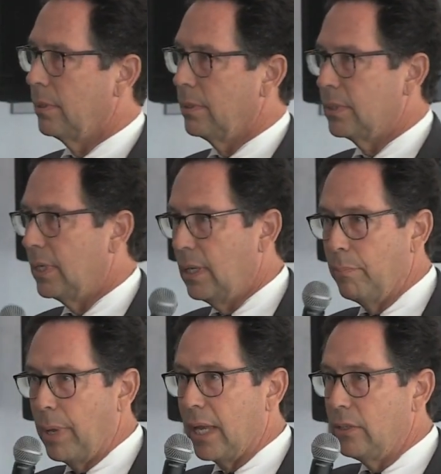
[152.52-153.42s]
"Is he a
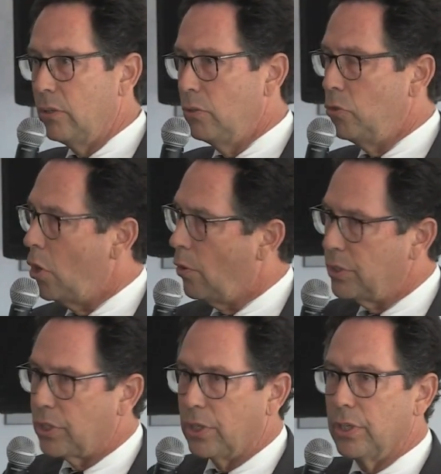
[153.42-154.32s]
bad dude?" "No,
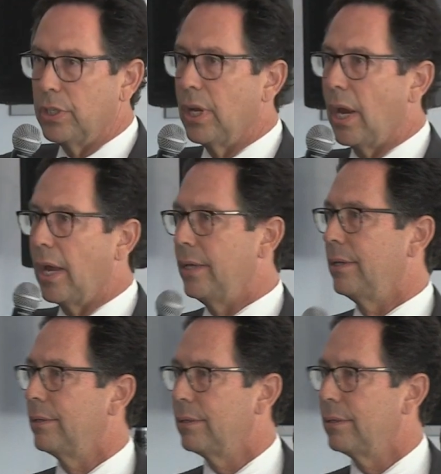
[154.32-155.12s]
he's a good guy."